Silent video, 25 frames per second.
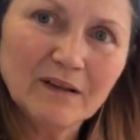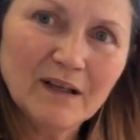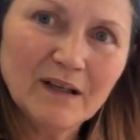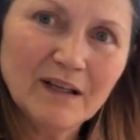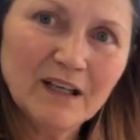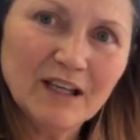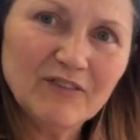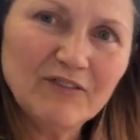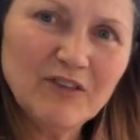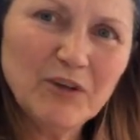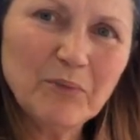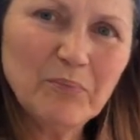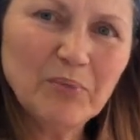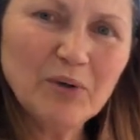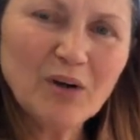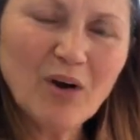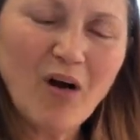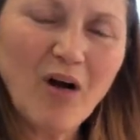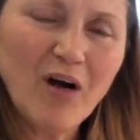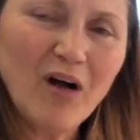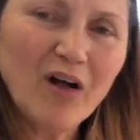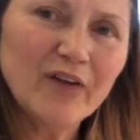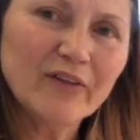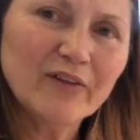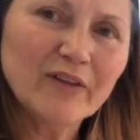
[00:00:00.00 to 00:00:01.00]
If you put
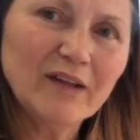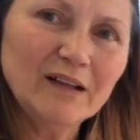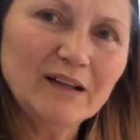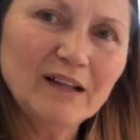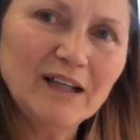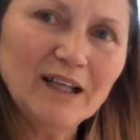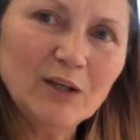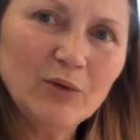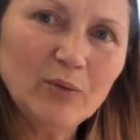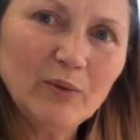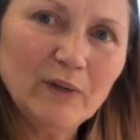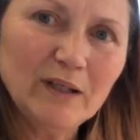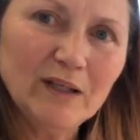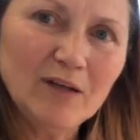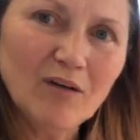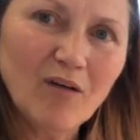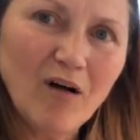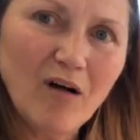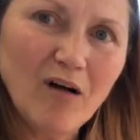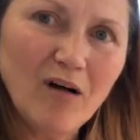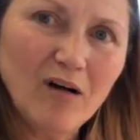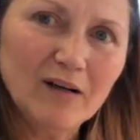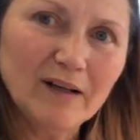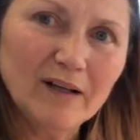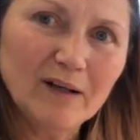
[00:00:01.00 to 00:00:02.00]
all the liquid in
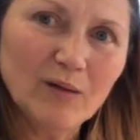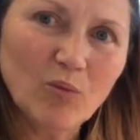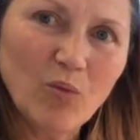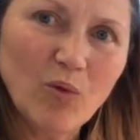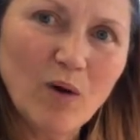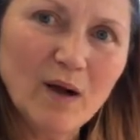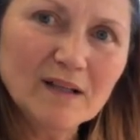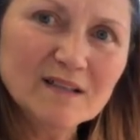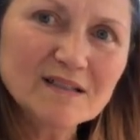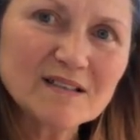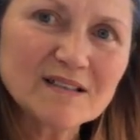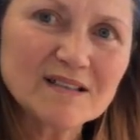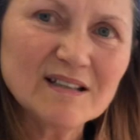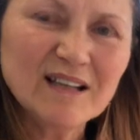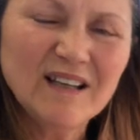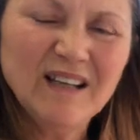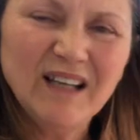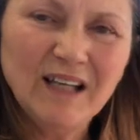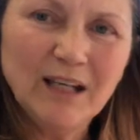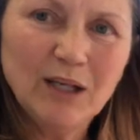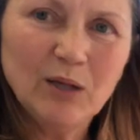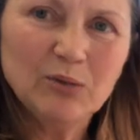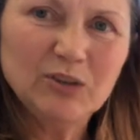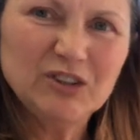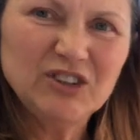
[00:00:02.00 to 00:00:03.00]
all at once,
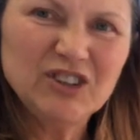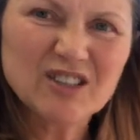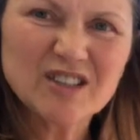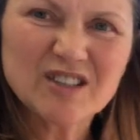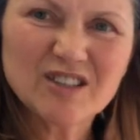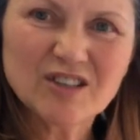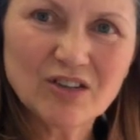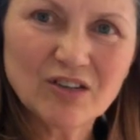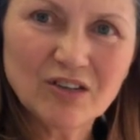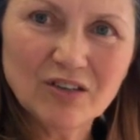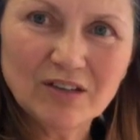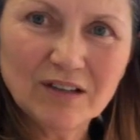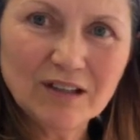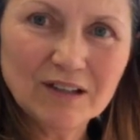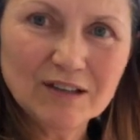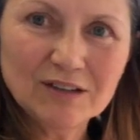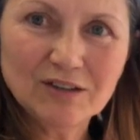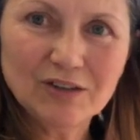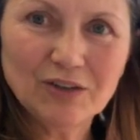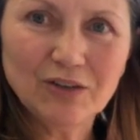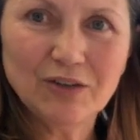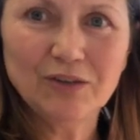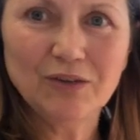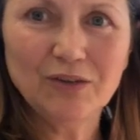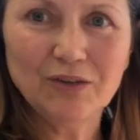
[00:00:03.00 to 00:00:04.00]
it would just turn
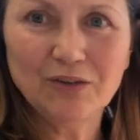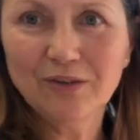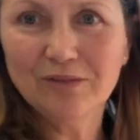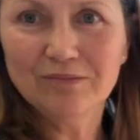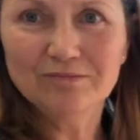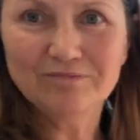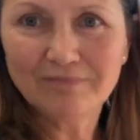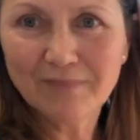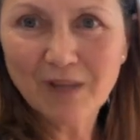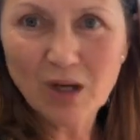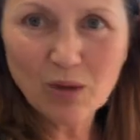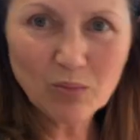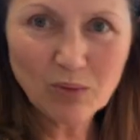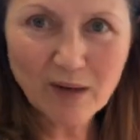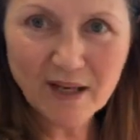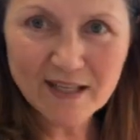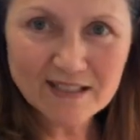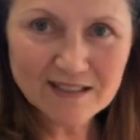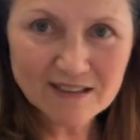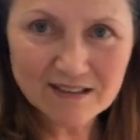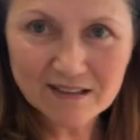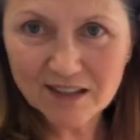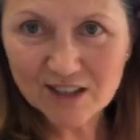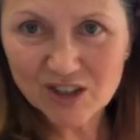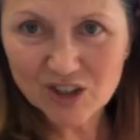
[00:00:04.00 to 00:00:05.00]
into a
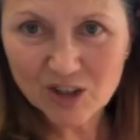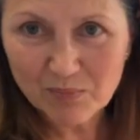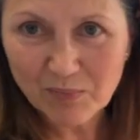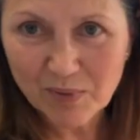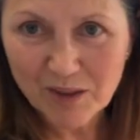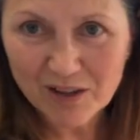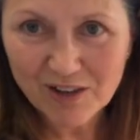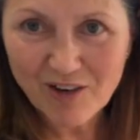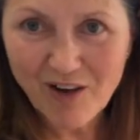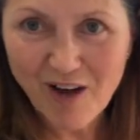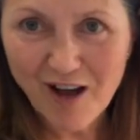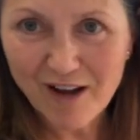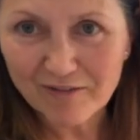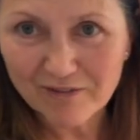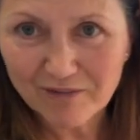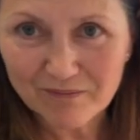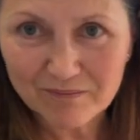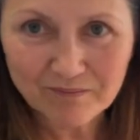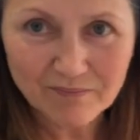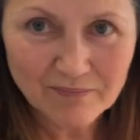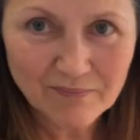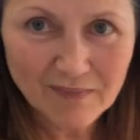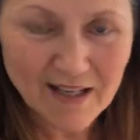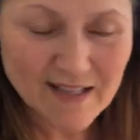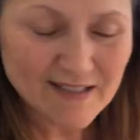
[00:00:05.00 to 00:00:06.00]
rice dish, but not
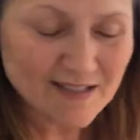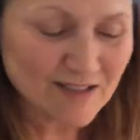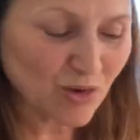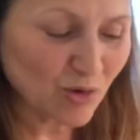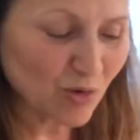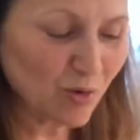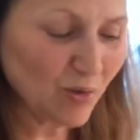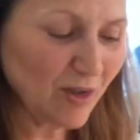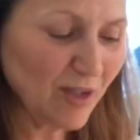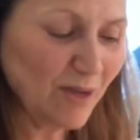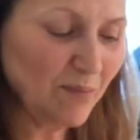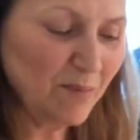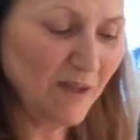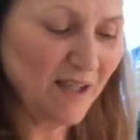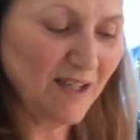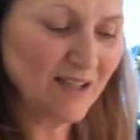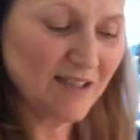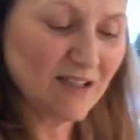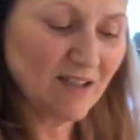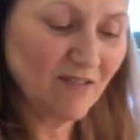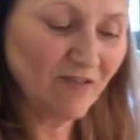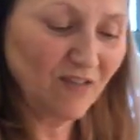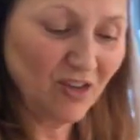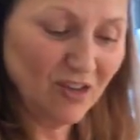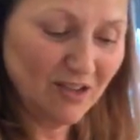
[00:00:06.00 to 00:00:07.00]
as creamy
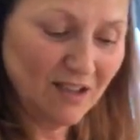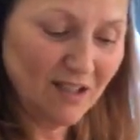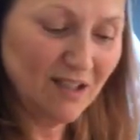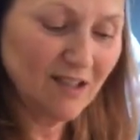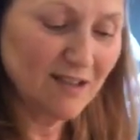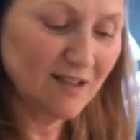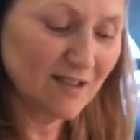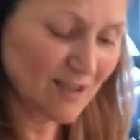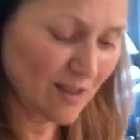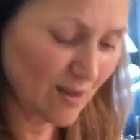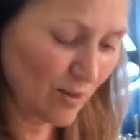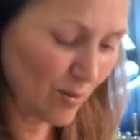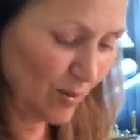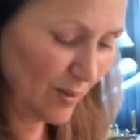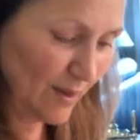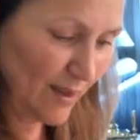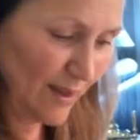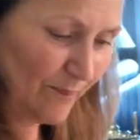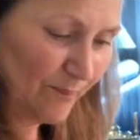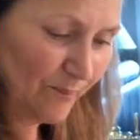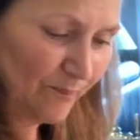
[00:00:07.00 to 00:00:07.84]
as if you did it slowly.